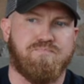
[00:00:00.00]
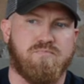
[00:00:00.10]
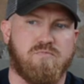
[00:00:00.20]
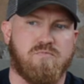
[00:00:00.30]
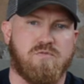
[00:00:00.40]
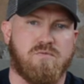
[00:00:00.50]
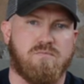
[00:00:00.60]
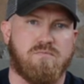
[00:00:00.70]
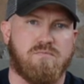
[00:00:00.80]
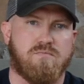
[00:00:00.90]

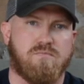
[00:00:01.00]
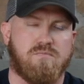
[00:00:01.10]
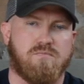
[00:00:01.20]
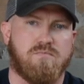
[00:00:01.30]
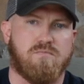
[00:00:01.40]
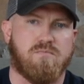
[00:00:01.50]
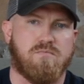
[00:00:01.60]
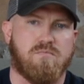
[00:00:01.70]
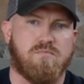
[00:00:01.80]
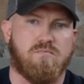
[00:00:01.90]

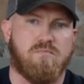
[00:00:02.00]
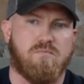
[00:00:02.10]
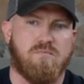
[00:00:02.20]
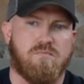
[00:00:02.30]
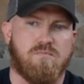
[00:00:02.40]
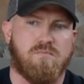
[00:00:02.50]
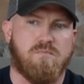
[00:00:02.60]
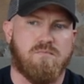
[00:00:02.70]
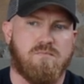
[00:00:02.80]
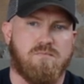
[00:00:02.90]

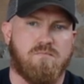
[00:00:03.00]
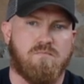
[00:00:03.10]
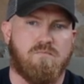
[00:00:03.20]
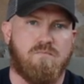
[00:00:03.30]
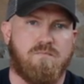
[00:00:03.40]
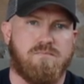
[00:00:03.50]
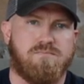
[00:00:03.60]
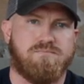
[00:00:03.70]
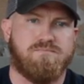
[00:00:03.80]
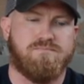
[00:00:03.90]

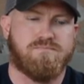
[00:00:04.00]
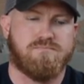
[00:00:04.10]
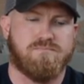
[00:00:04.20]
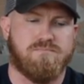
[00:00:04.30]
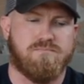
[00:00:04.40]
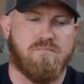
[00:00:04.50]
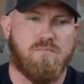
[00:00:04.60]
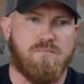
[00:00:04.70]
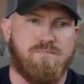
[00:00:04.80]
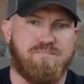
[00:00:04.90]

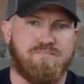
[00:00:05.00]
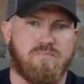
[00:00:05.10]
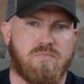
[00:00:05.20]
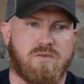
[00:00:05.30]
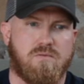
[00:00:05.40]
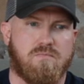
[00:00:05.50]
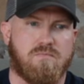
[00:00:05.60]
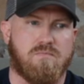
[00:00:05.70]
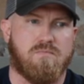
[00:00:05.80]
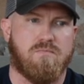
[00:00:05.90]

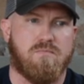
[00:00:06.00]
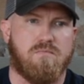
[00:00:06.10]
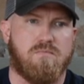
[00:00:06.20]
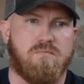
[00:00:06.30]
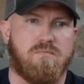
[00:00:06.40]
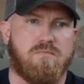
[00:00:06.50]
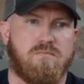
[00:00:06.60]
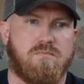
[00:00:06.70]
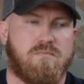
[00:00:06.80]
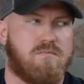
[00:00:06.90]

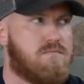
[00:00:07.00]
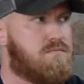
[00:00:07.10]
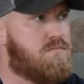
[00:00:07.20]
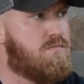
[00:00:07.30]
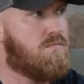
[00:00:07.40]
(silent)